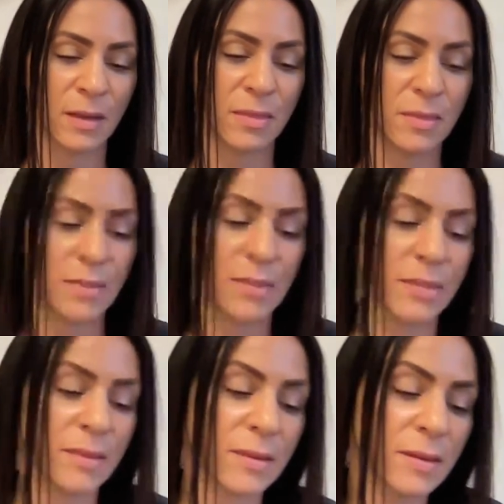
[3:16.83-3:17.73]

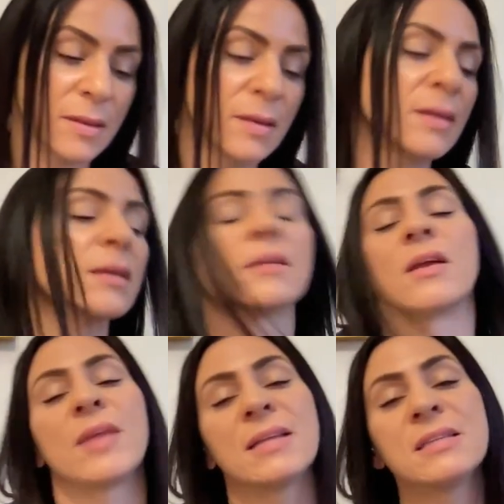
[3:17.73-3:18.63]
Now
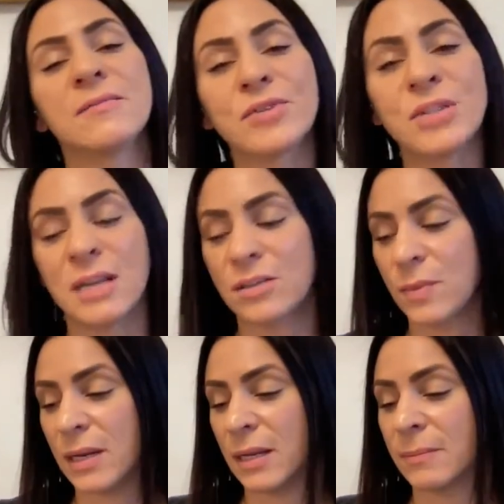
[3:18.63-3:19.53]
that's it for today's
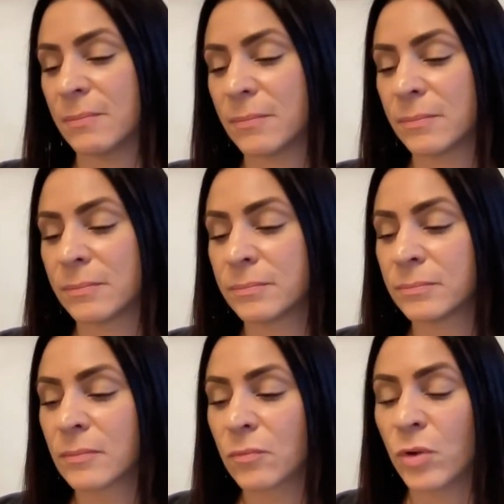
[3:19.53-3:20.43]
reading.
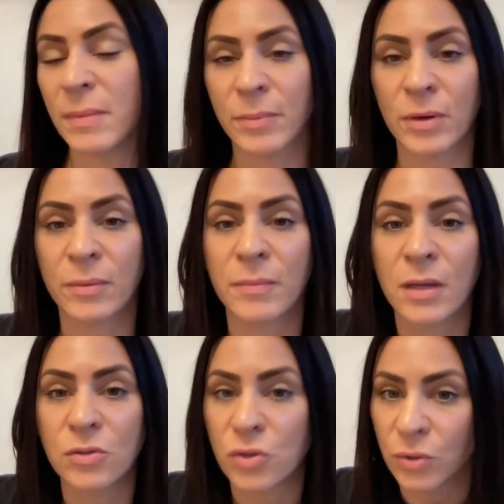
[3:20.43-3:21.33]
Remember,
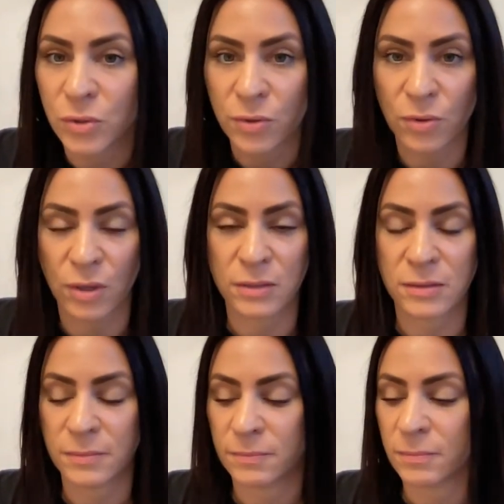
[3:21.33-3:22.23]
journal your
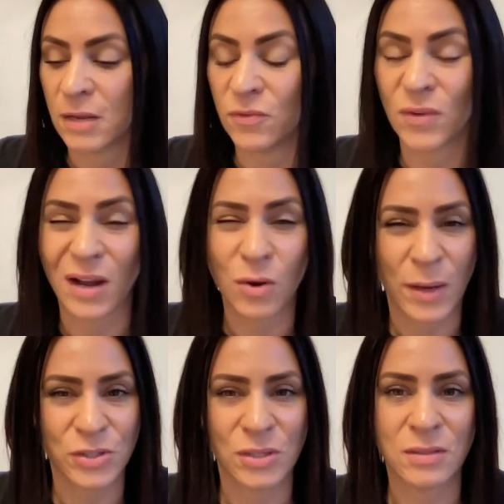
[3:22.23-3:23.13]
thoughts. If you've got
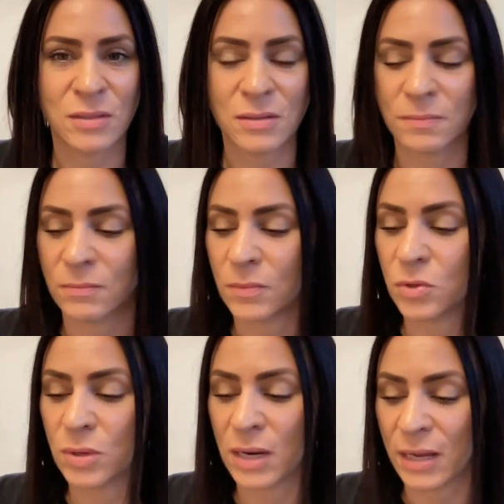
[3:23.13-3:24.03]
questions,
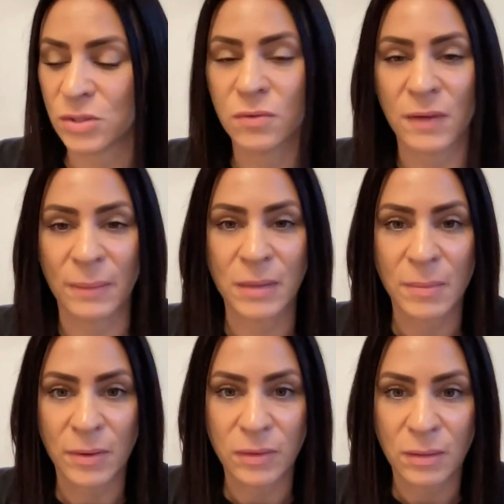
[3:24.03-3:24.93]
you can ask your family
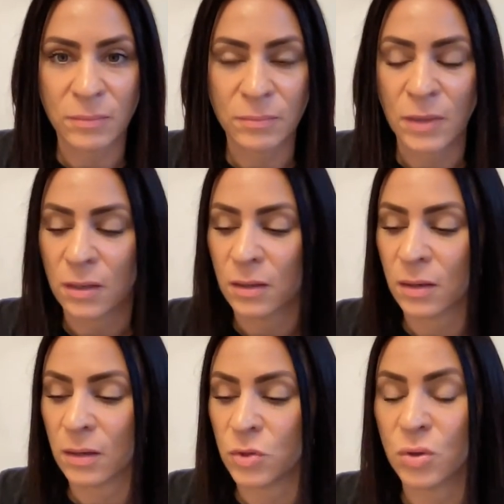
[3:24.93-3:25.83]
about them.
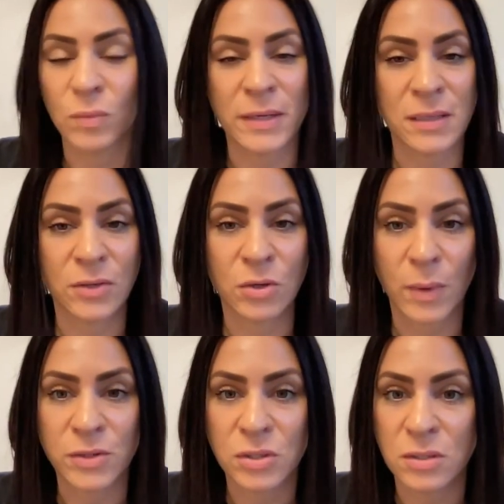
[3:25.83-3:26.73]
You can write down your
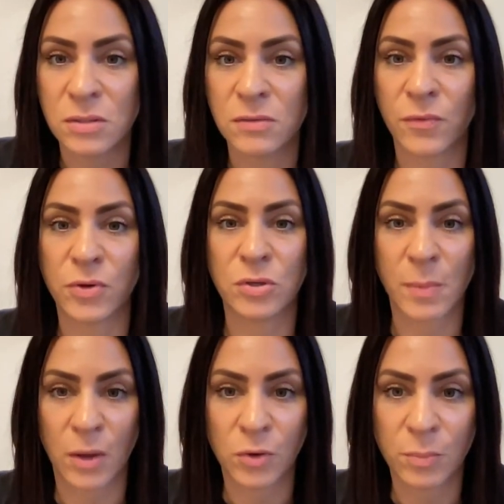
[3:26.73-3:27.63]
questions for your
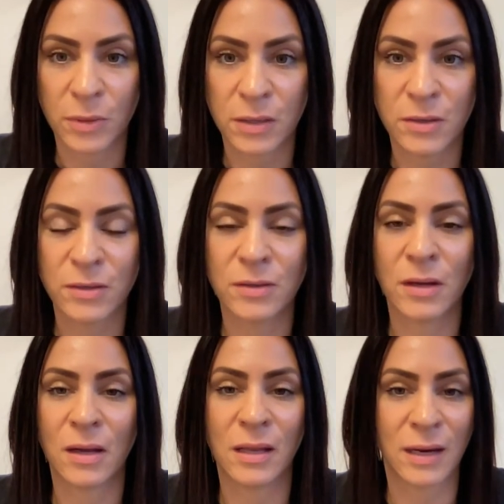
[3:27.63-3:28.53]
small group leader
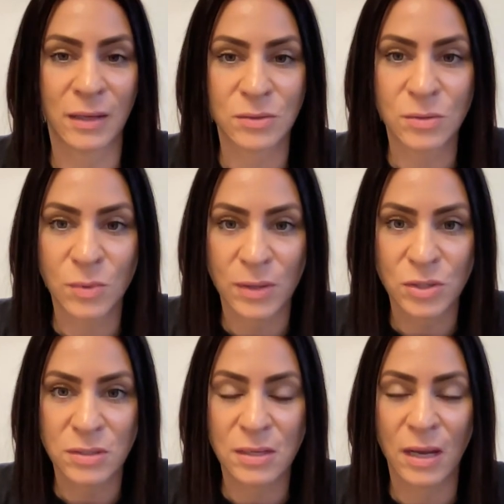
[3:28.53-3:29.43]
and ask those
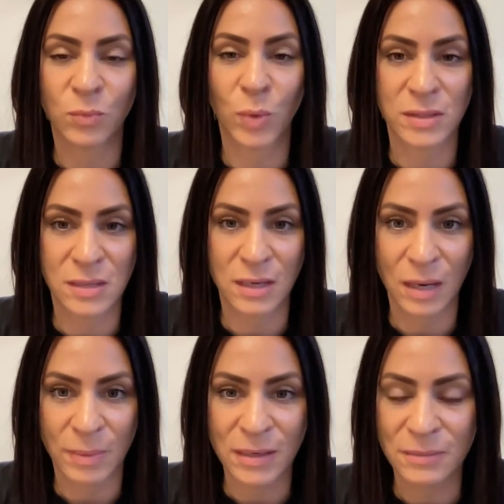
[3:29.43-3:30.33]
questions on Wednesday at
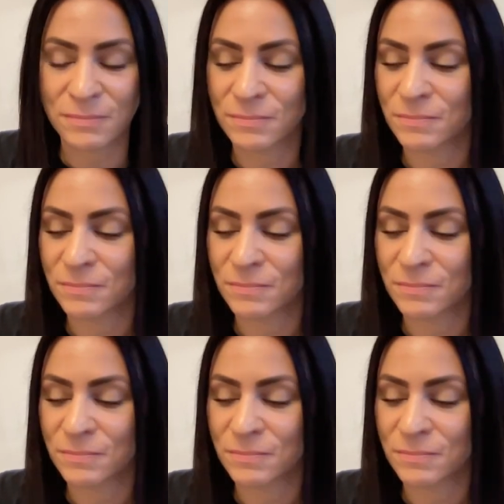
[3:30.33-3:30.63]
Epic.